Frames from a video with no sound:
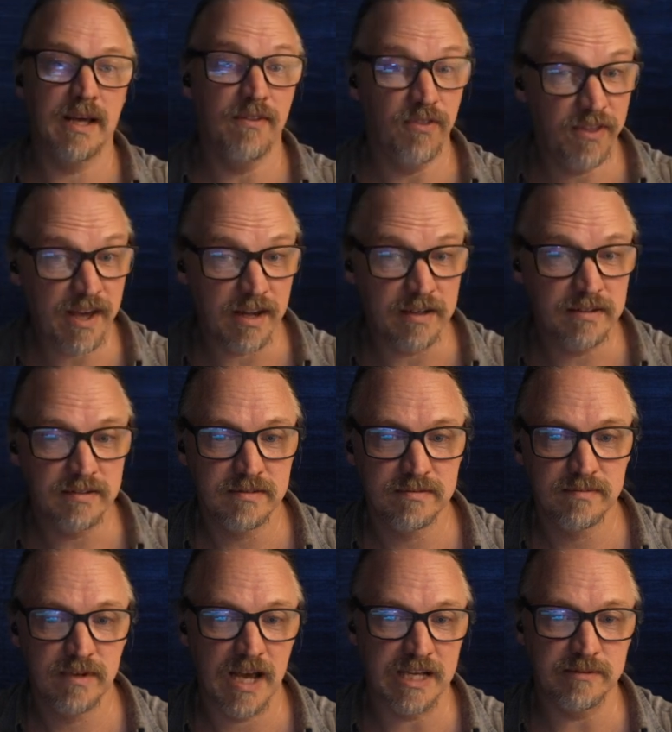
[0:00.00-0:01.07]
And then,
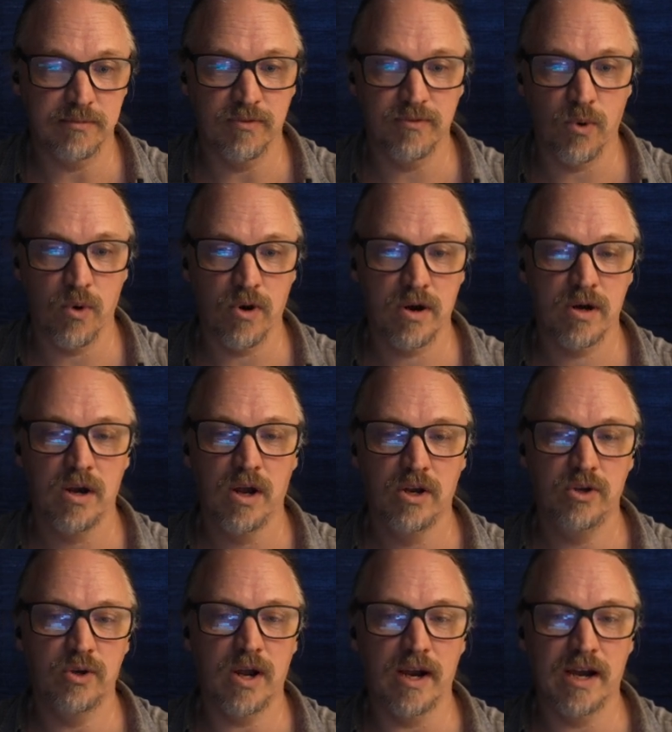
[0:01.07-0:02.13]
as before,
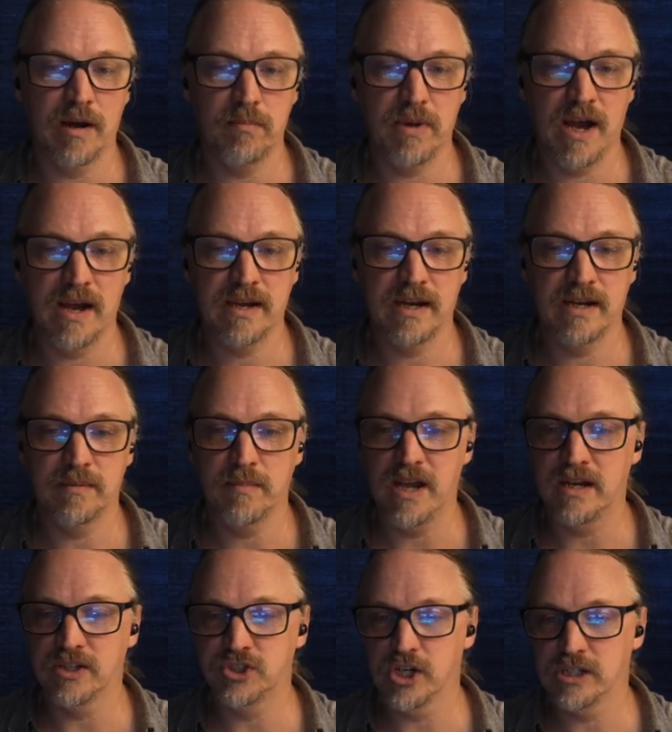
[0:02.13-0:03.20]
you can come back and
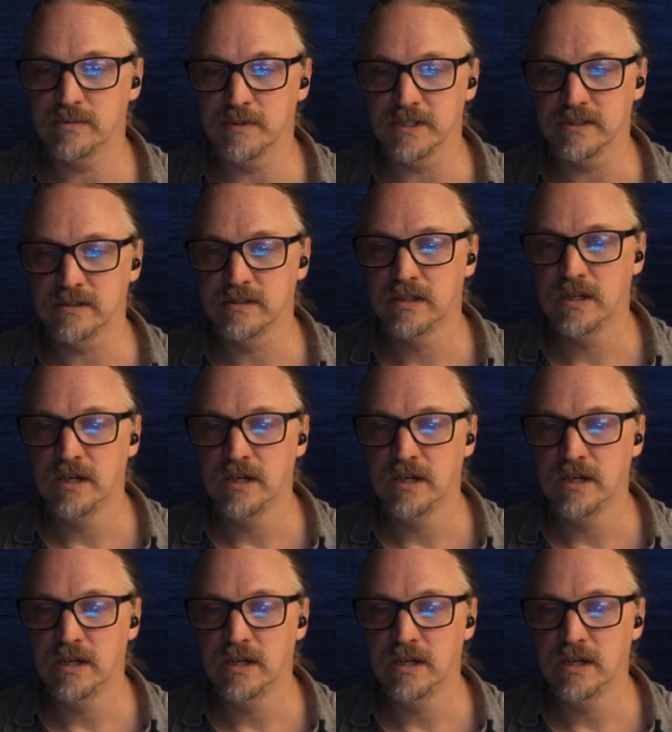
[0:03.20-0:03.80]
make adjustments